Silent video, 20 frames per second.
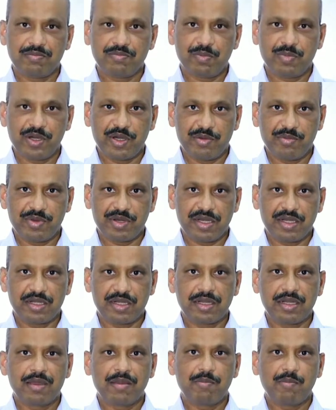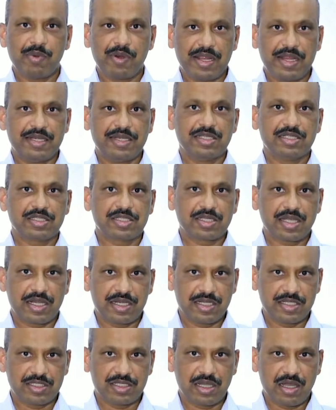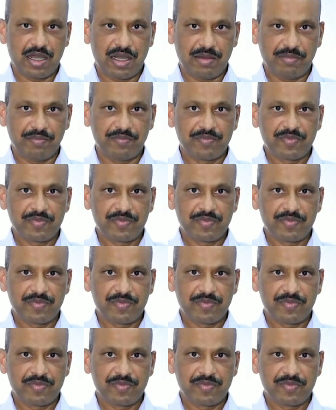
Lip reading: permanent plate inside his arm,